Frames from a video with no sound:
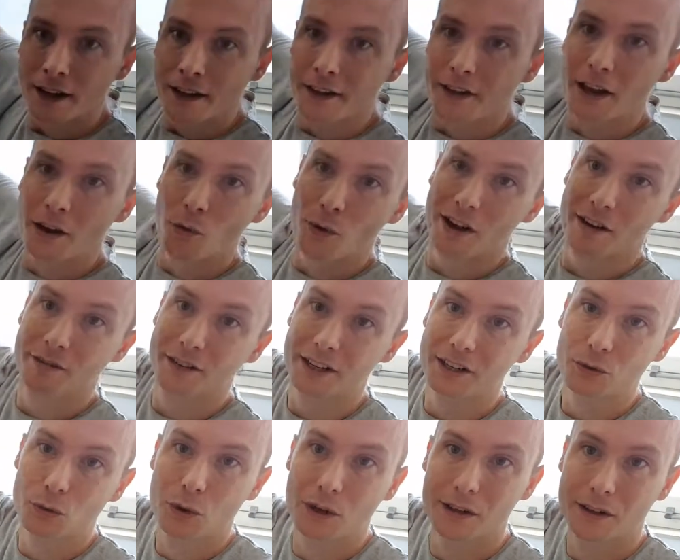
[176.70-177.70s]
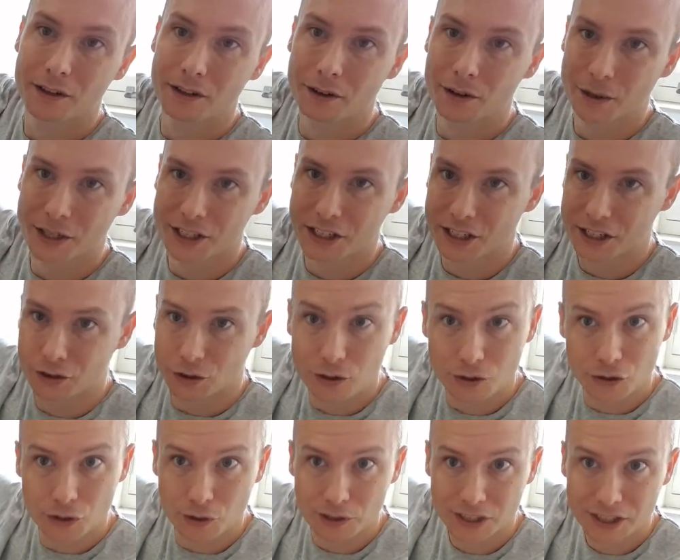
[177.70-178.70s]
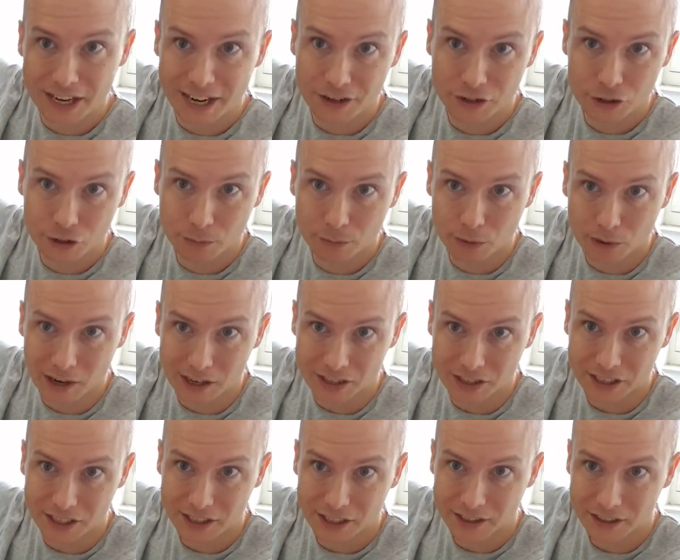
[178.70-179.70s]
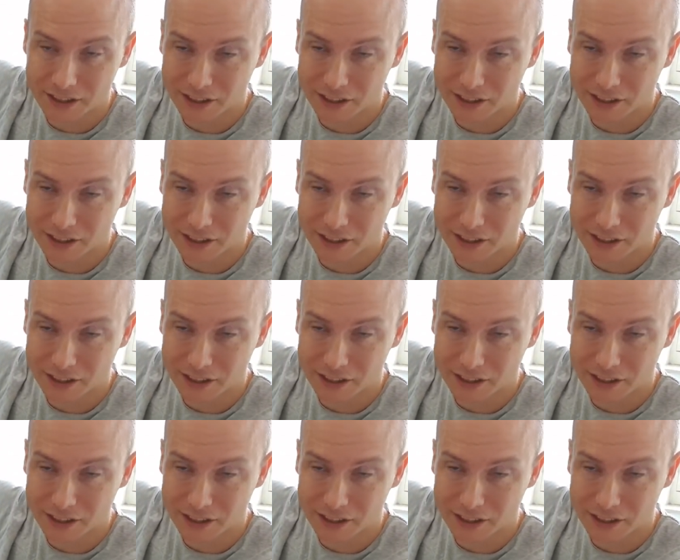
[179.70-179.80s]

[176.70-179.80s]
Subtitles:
Then we have this one, which is also a stencil project.